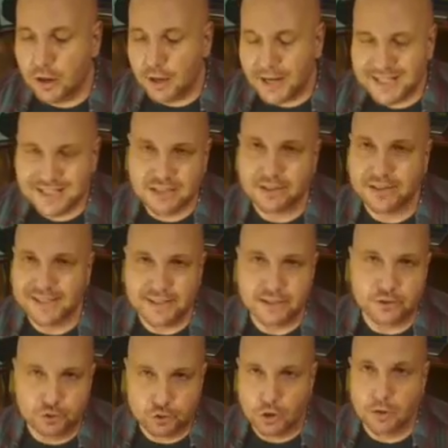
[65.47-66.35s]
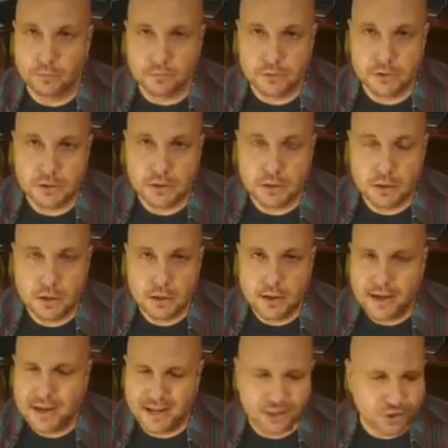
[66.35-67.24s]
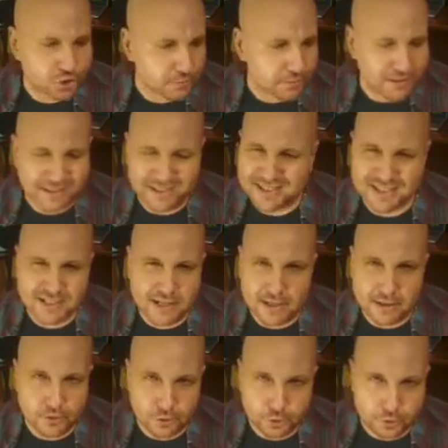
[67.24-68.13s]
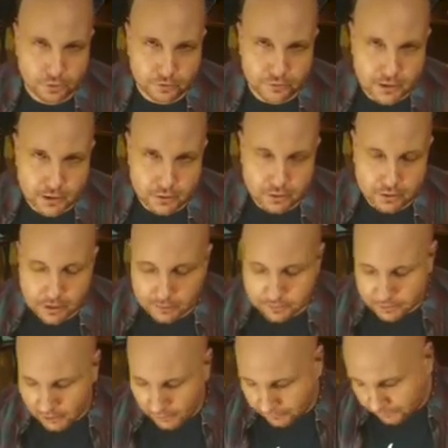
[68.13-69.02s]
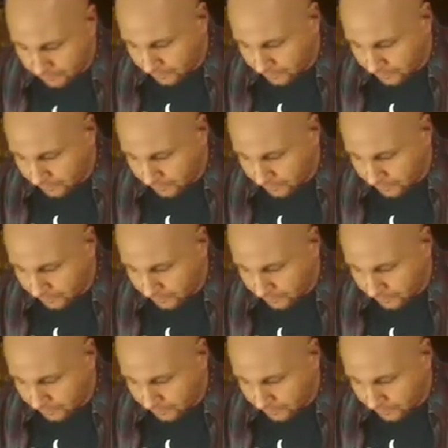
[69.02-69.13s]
Isolated Drums. And it should be like the second or third video that comes up.